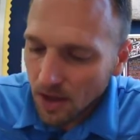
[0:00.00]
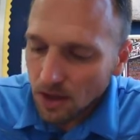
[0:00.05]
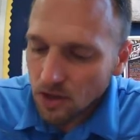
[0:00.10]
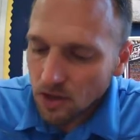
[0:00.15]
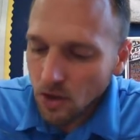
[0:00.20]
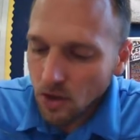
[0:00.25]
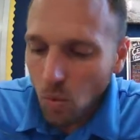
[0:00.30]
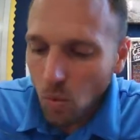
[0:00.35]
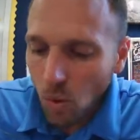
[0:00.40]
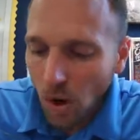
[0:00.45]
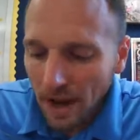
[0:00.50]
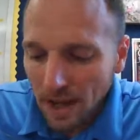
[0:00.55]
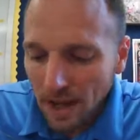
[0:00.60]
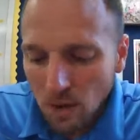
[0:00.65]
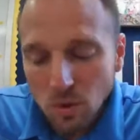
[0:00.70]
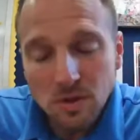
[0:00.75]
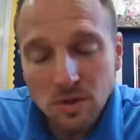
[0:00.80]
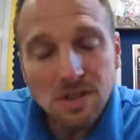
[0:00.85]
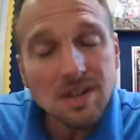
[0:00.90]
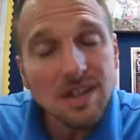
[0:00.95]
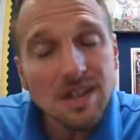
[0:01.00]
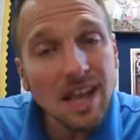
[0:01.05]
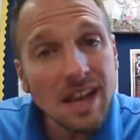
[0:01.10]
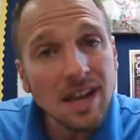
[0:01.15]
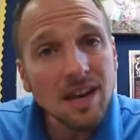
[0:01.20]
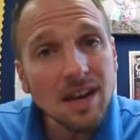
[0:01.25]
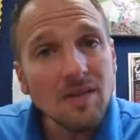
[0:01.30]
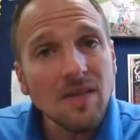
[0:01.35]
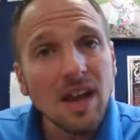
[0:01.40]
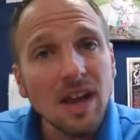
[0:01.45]
So y equals
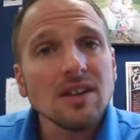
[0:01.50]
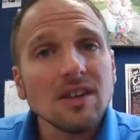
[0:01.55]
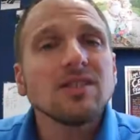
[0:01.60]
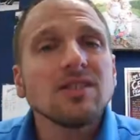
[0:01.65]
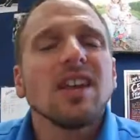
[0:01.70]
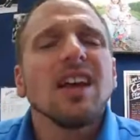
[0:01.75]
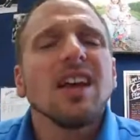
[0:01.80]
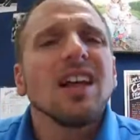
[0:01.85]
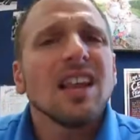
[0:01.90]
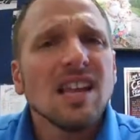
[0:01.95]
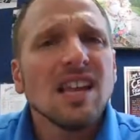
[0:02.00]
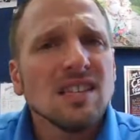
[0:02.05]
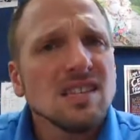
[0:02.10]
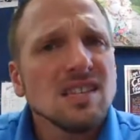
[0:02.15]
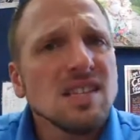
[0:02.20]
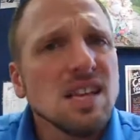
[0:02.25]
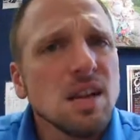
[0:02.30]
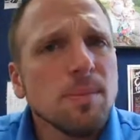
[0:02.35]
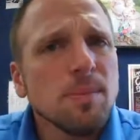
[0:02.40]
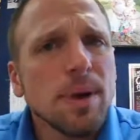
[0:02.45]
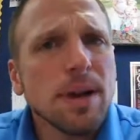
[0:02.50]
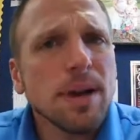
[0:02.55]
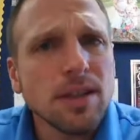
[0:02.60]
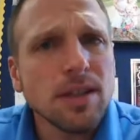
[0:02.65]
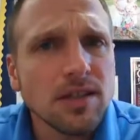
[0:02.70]
negative x. Let's think about